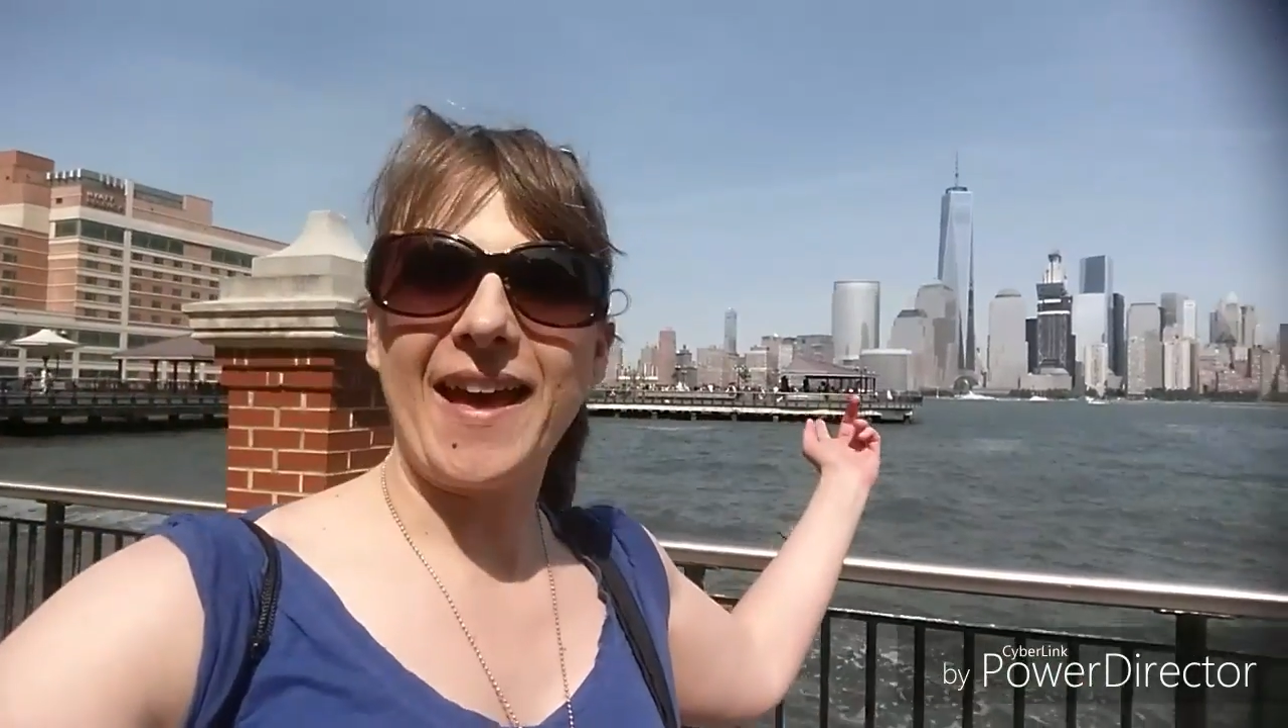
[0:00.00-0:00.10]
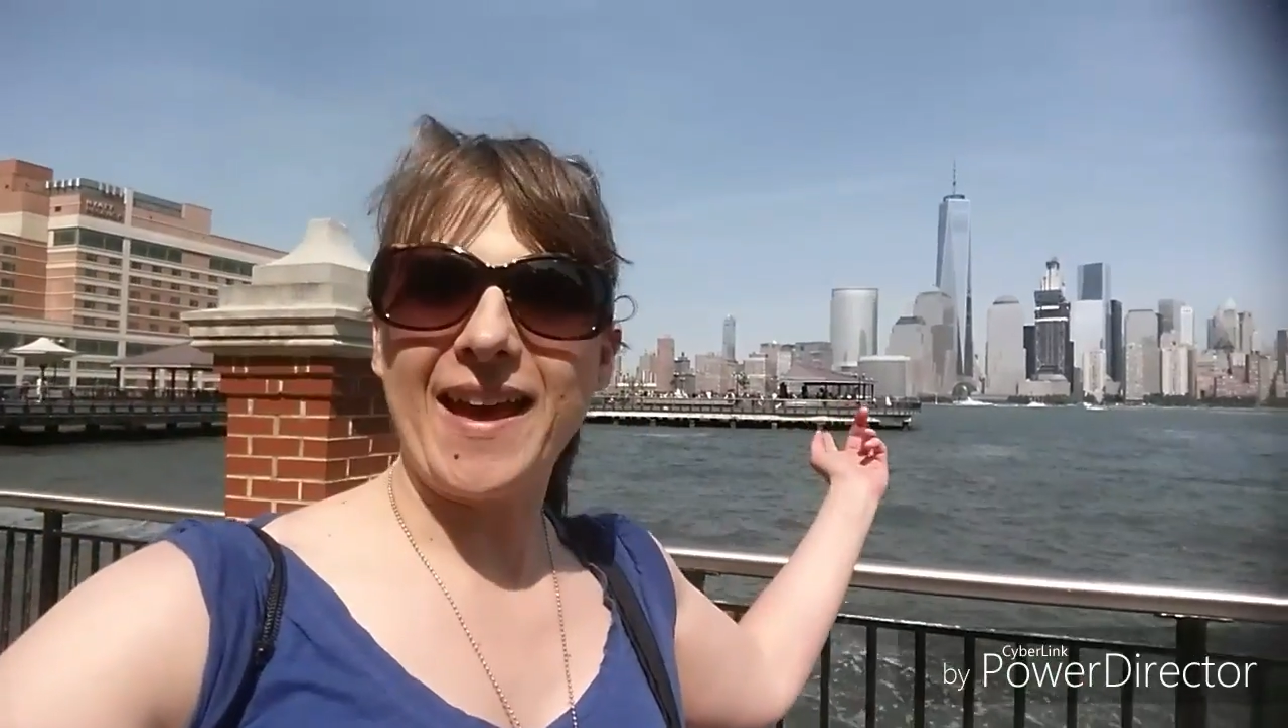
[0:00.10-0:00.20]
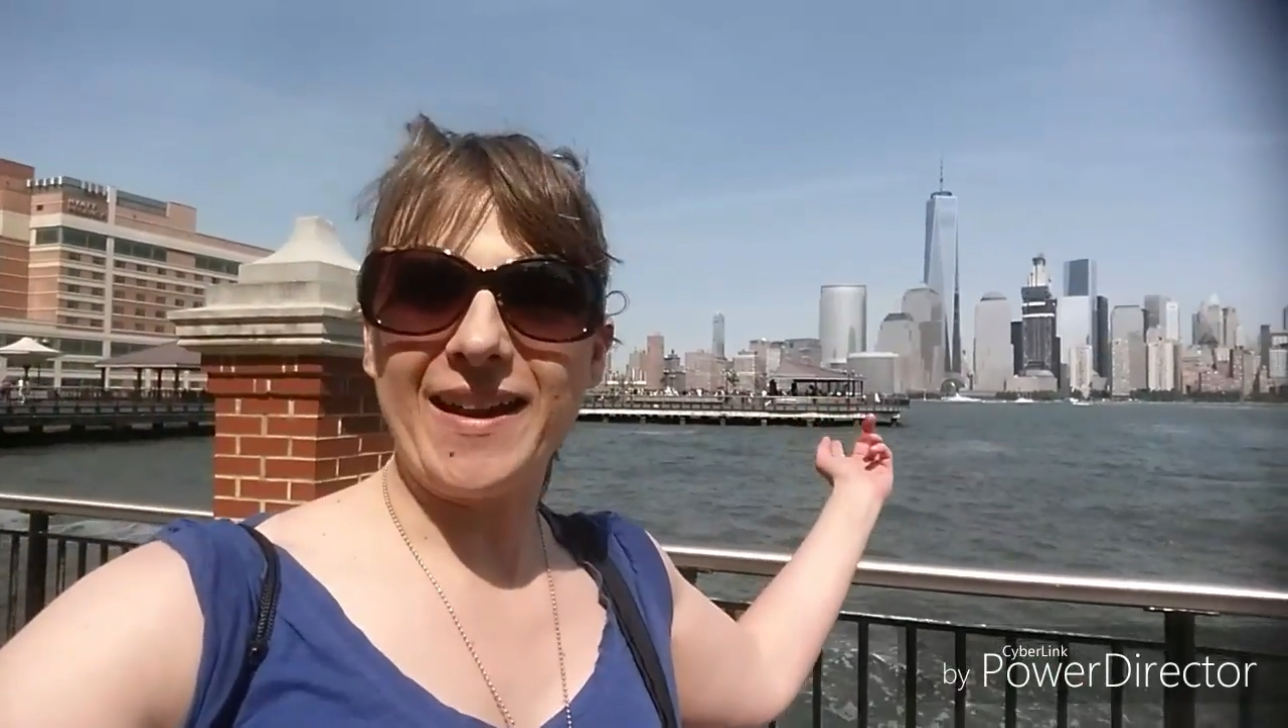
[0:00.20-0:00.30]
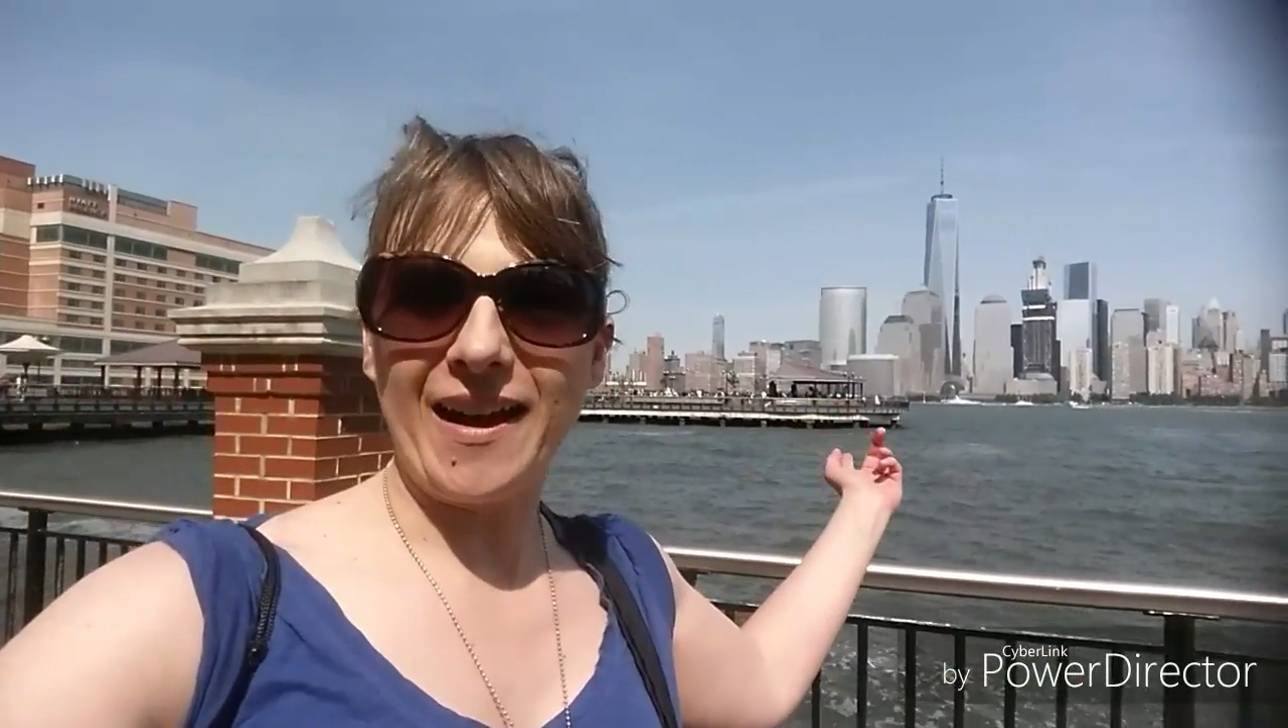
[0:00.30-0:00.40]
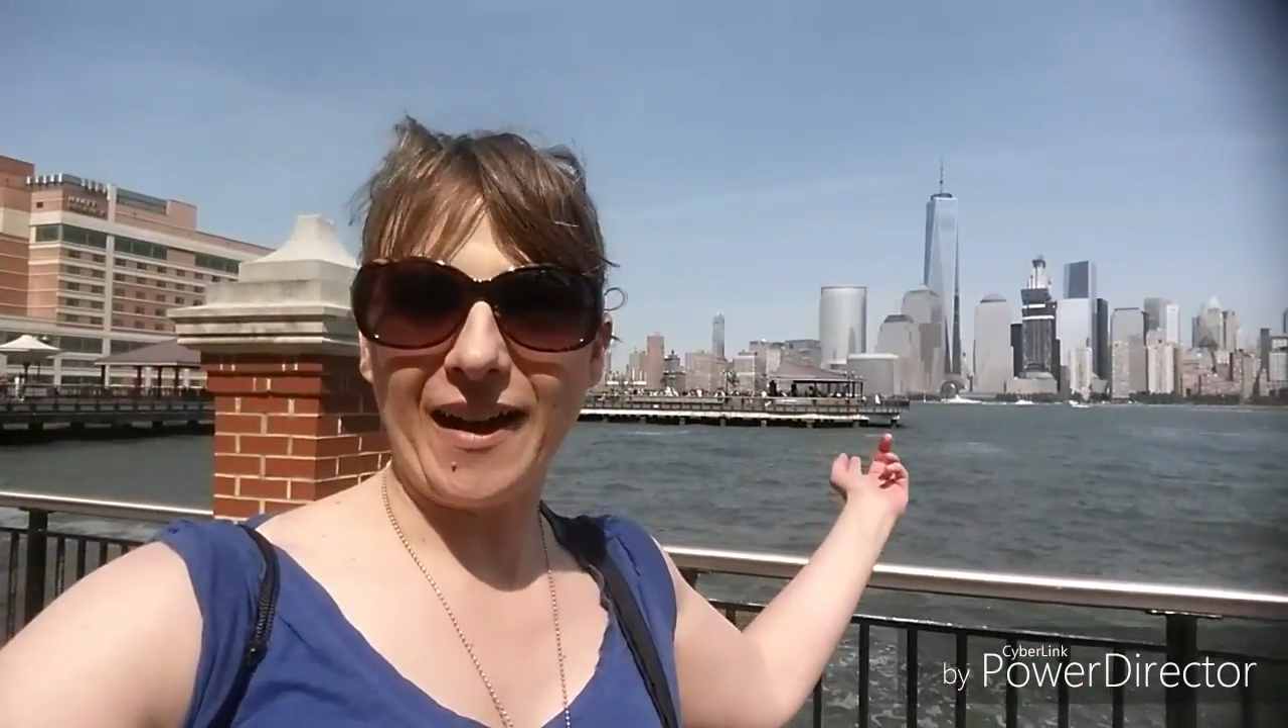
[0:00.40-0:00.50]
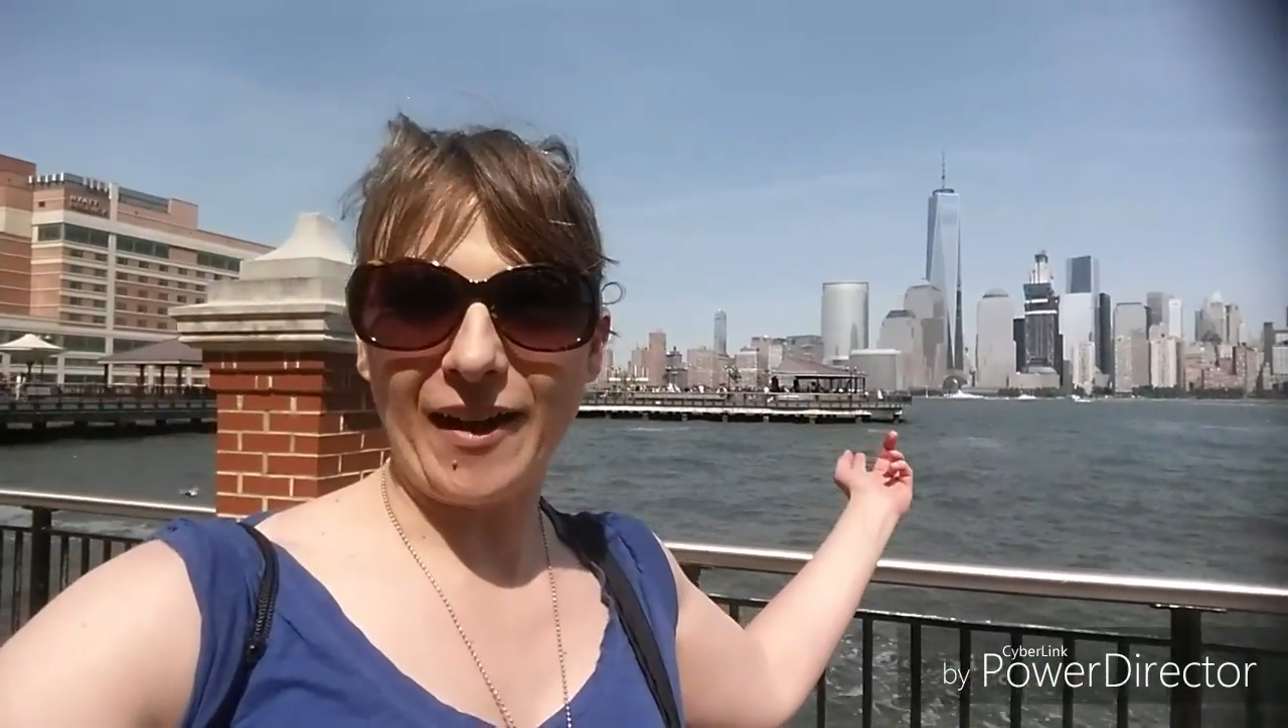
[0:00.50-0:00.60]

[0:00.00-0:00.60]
that